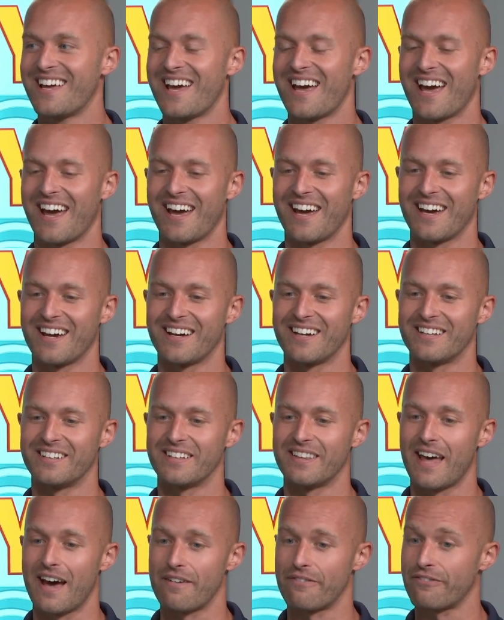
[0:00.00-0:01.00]

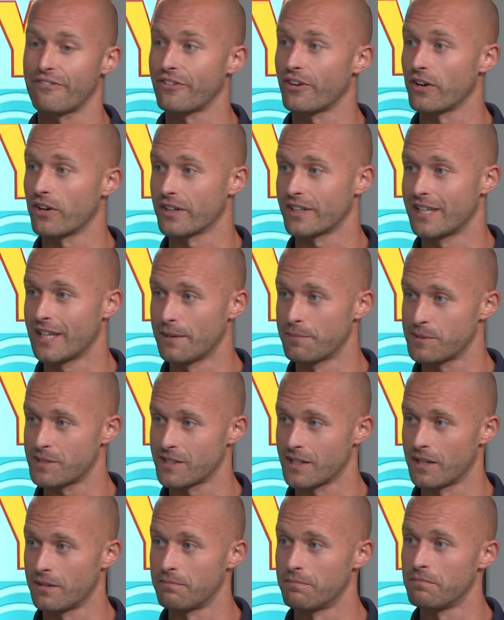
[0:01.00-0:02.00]
And that fur keeps
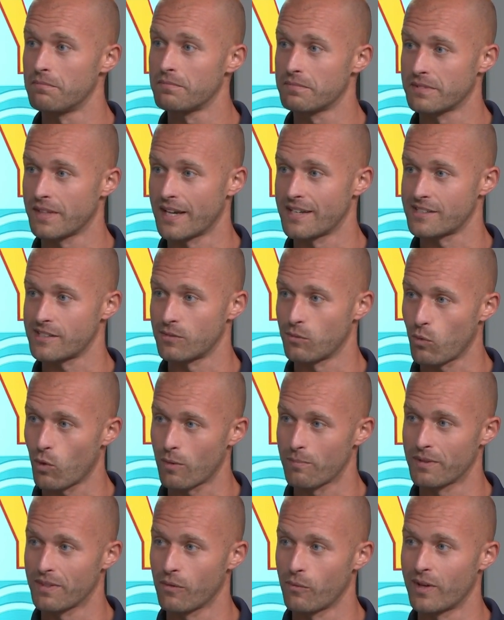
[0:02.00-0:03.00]
them nice and
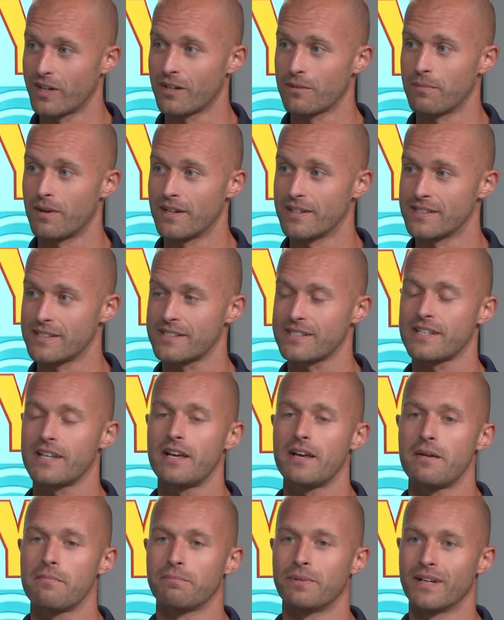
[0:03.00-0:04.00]
warm in the winter months,
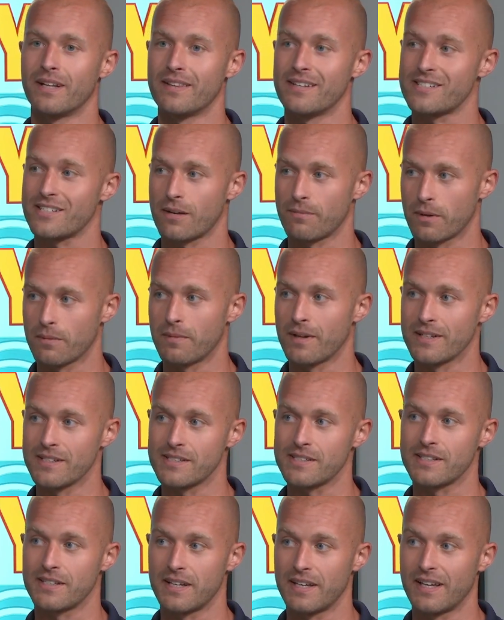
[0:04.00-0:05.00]
but in the summer
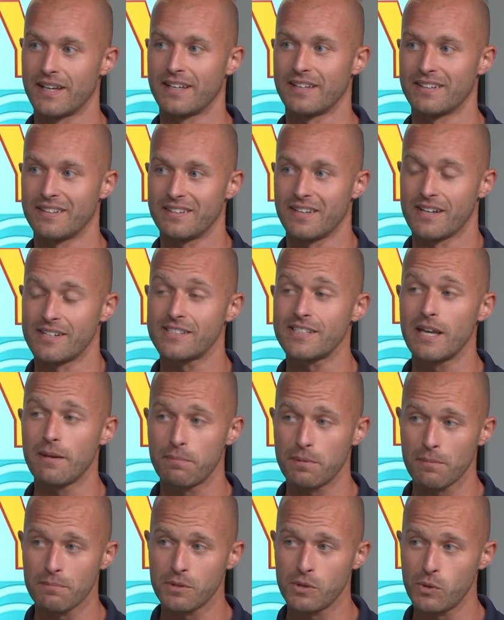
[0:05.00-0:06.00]
months, it does keep
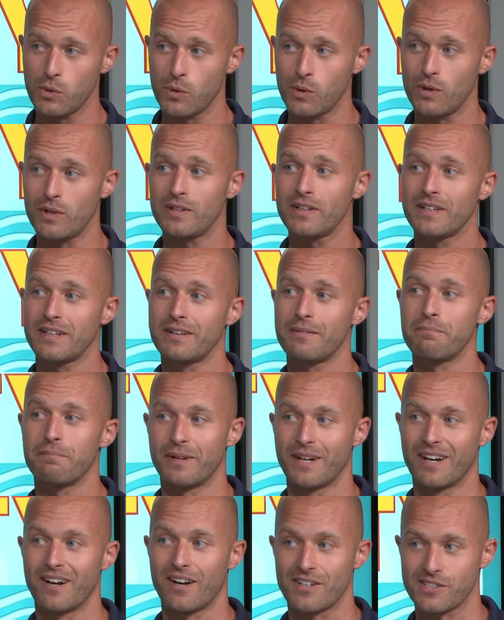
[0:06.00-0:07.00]
them cool, mm
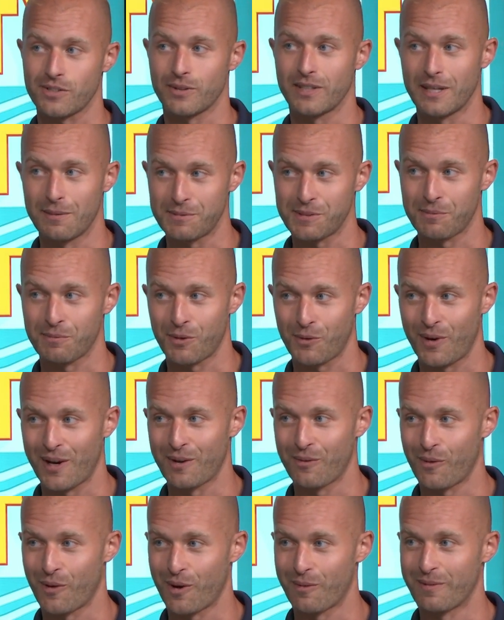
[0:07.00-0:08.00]
but it mm. also keeps them
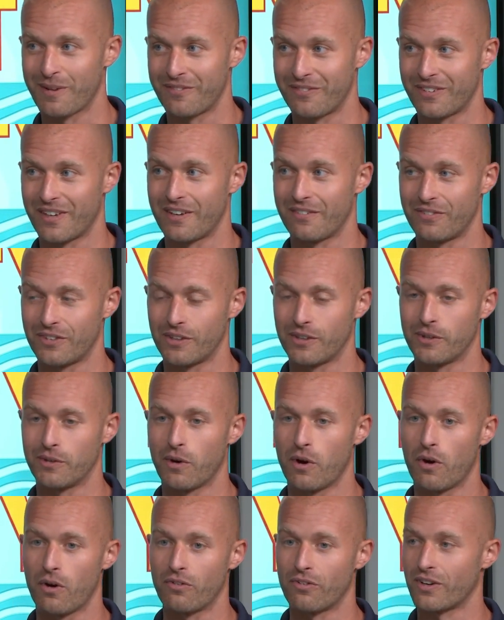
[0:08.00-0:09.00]
quite warm if, if you
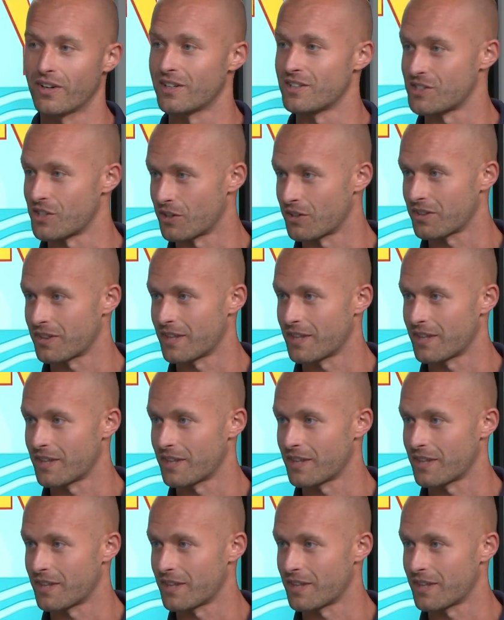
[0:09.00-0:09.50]
overexert